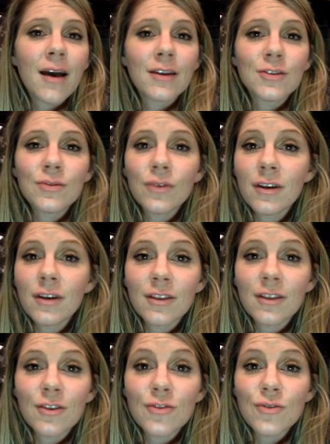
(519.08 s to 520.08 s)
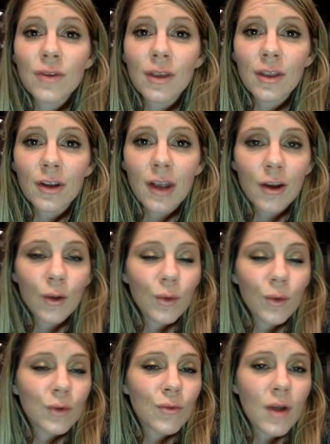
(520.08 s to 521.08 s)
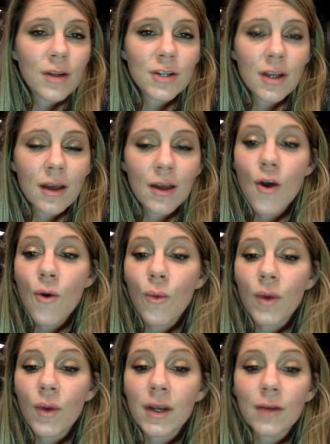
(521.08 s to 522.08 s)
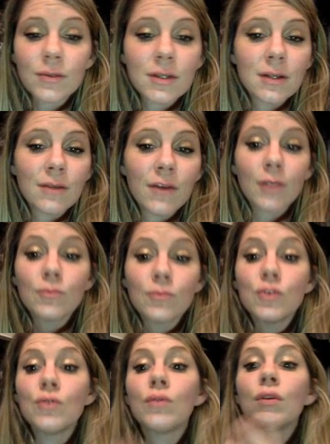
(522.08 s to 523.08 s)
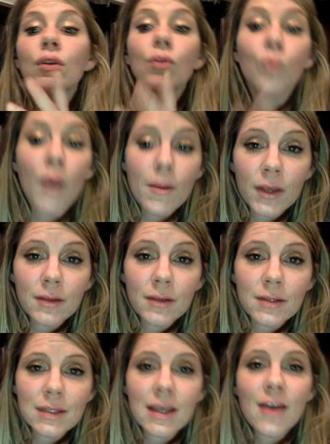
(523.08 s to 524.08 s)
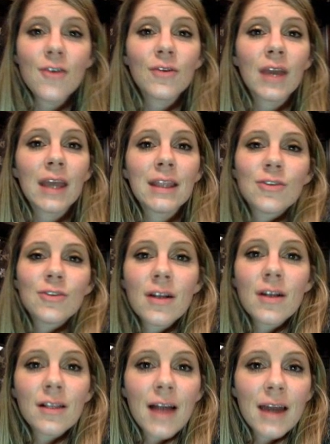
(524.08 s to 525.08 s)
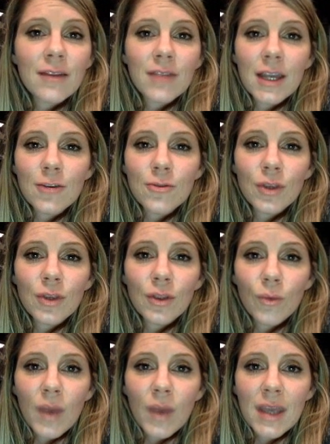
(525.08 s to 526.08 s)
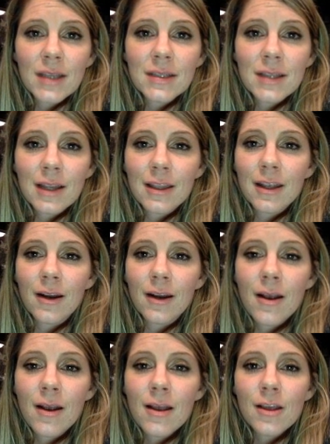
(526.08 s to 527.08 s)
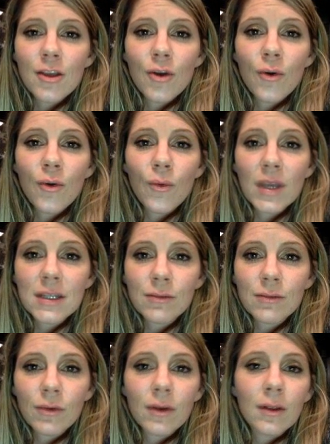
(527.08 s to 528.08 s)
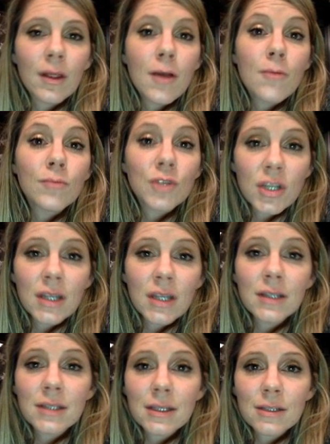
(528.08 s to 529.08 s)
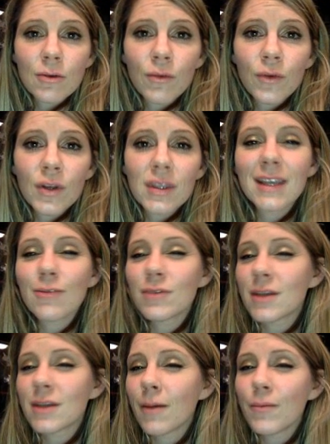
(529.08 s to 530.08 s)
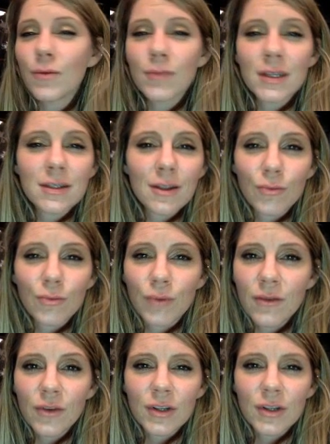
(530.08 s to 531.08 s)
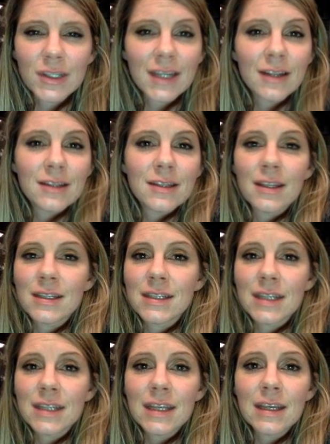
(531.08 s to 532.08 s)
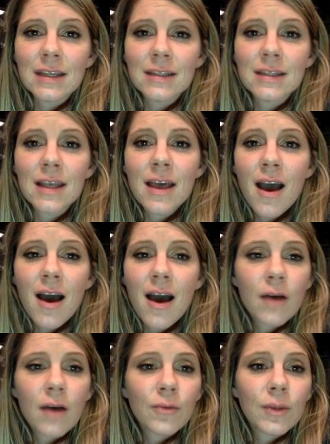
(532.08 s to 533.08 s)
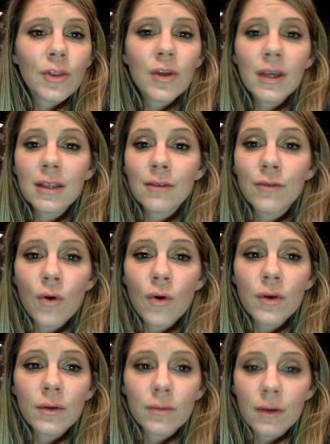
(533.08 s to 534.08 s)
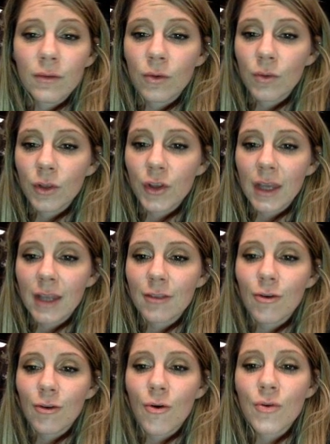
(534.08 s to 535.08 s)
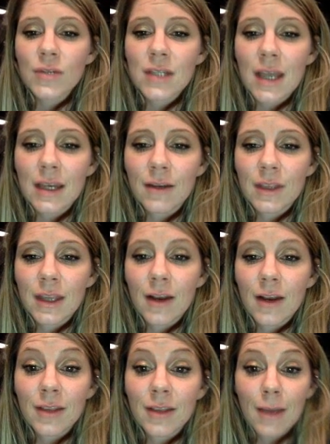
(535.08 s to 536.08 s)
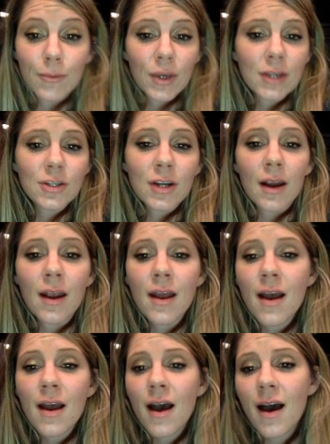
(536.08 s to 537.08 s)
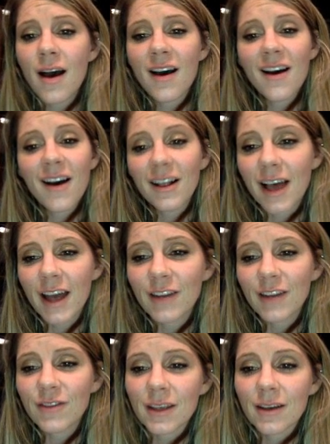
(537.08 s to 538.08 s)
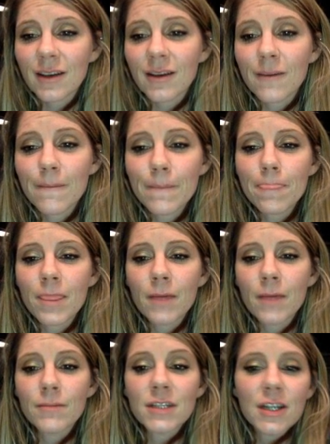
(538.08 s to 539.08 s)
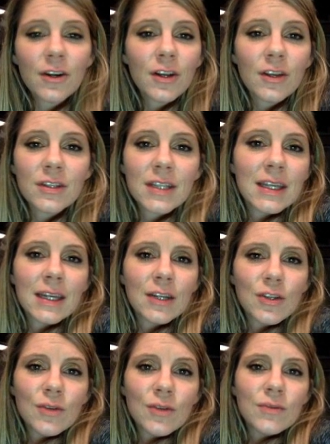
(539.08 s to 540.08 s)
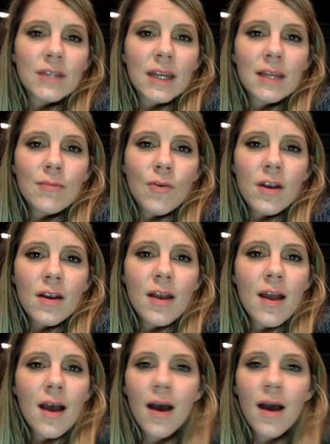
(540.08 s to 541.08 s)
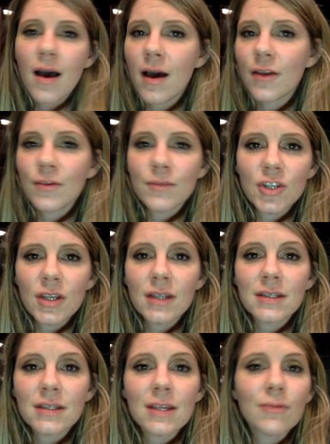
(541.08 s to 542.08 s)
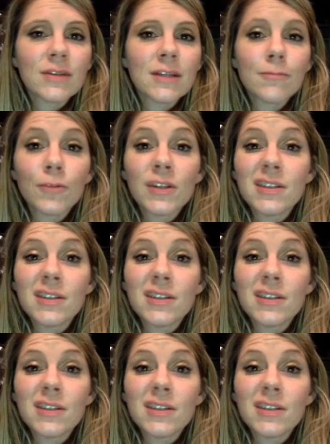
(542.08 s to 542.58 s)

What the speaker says: During the nuclear era, when Russia went out to develop nuclear weapons, okay, they took a lot of that nuclear waste and their, wasteful machines and so forth, and they would dump them into the rivers and into the seas. If we look at the Volga River, we're looking at the coastline of it there in that picture. A lot of the materials that they didn't use anymore, the machines, they would simply